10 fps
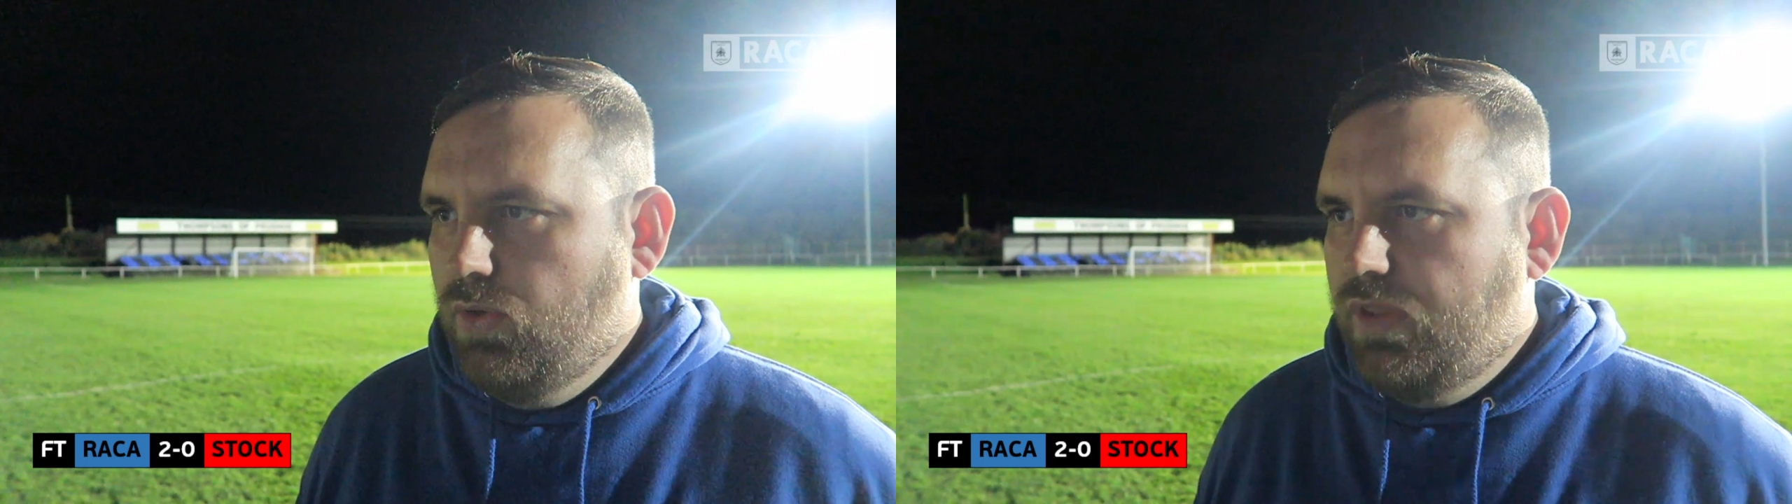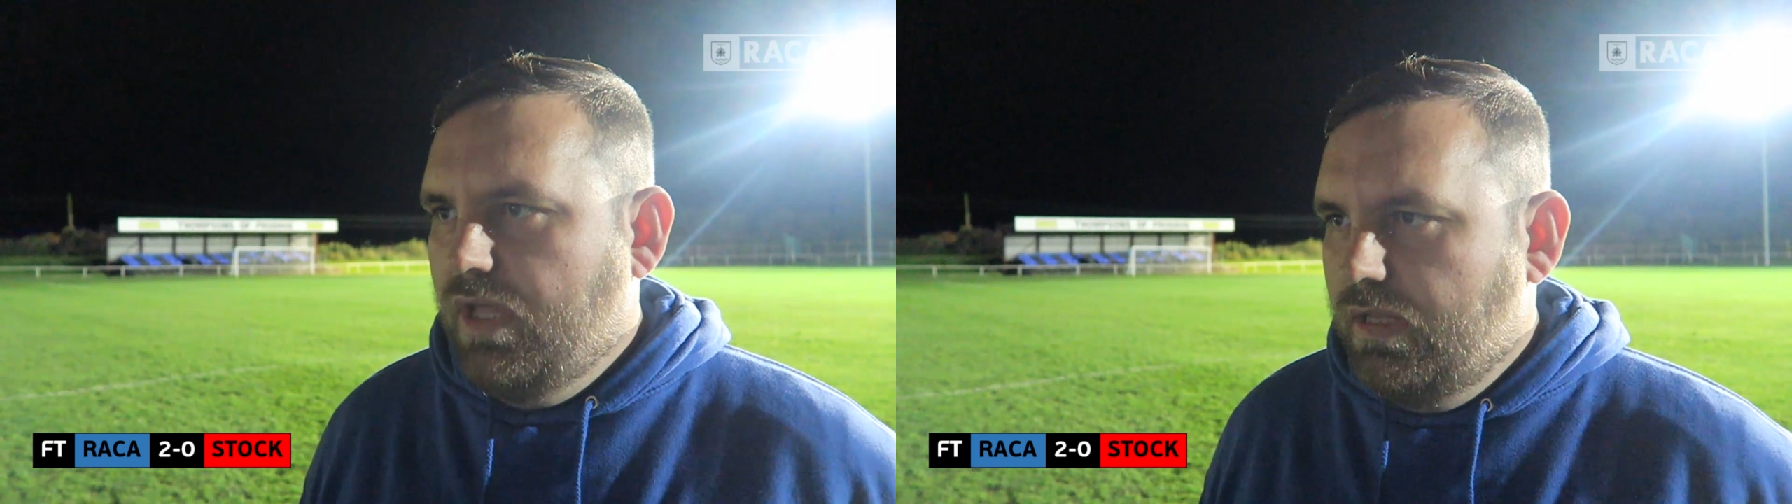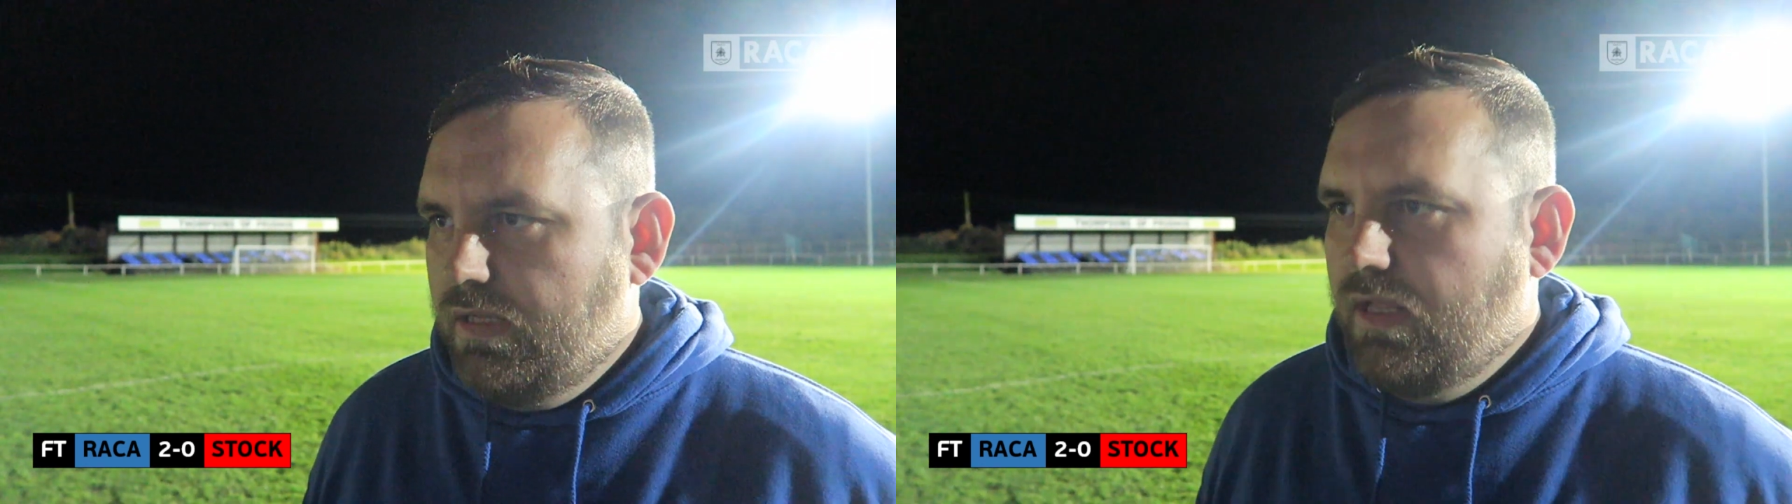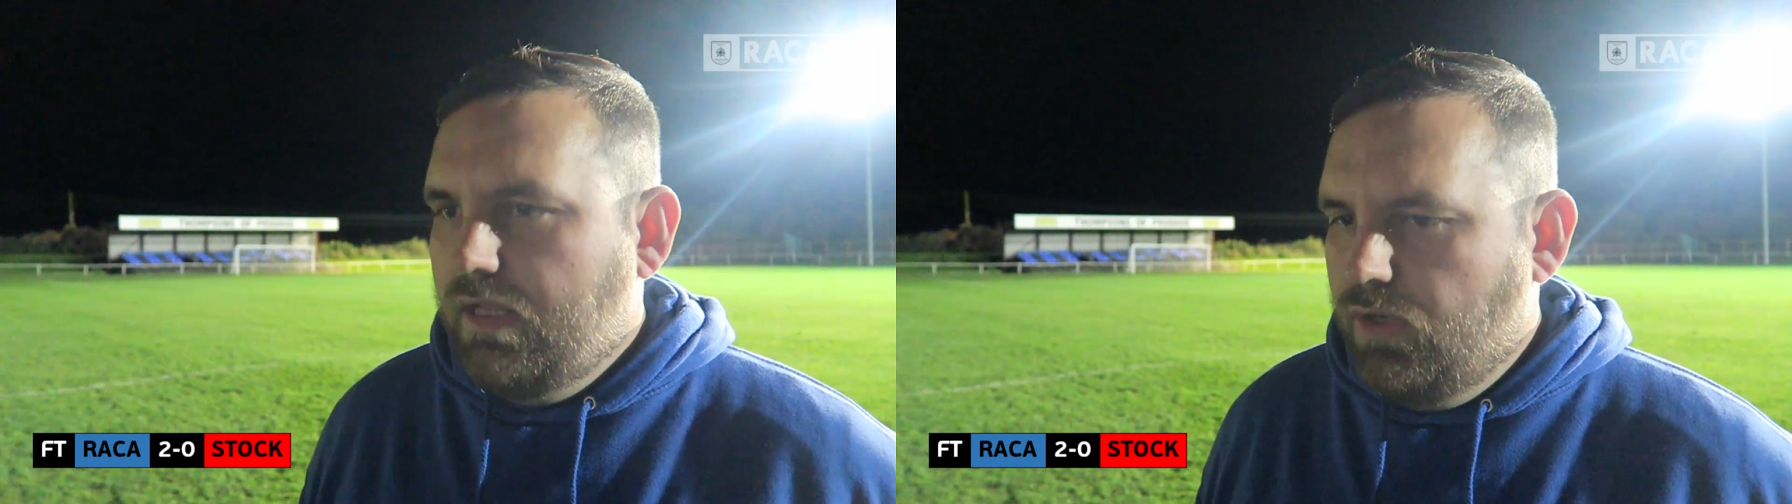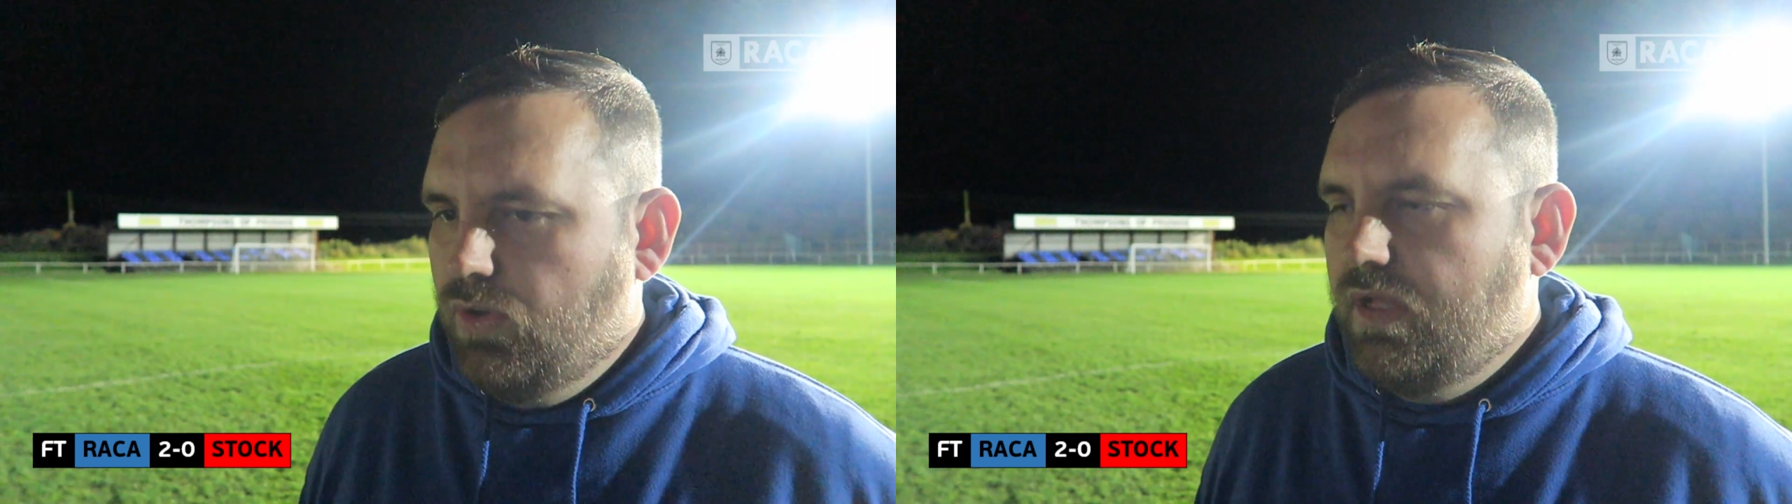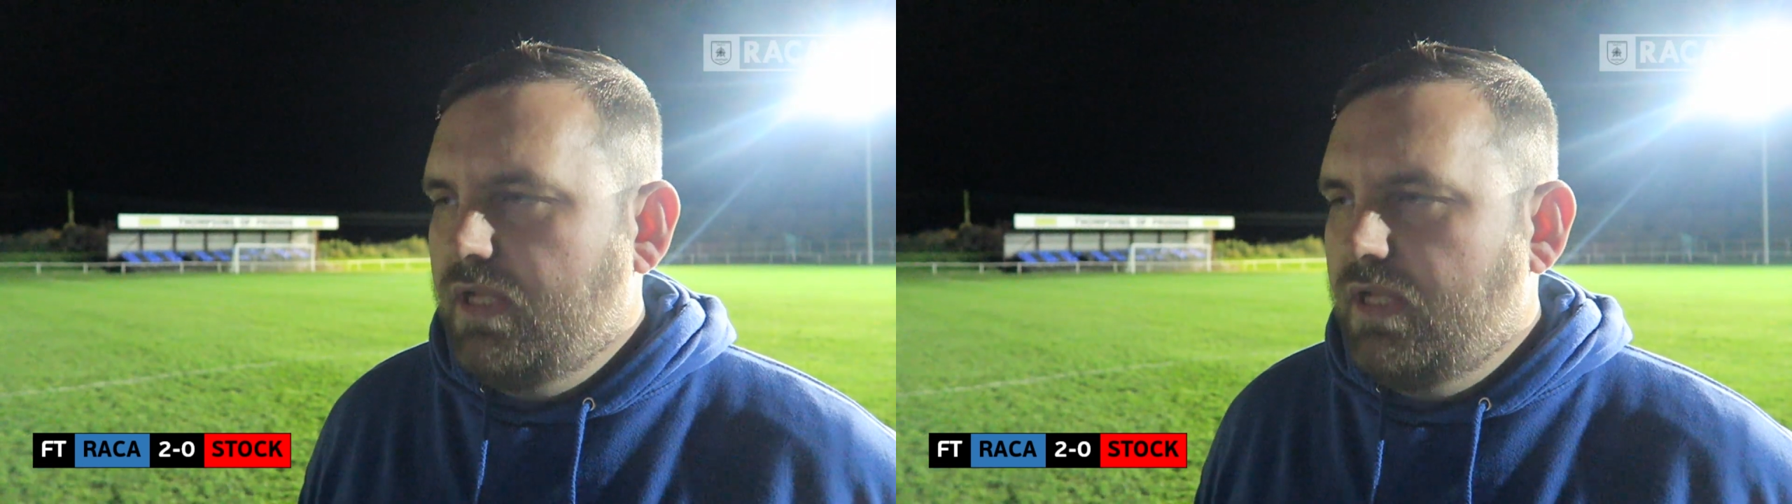know that you know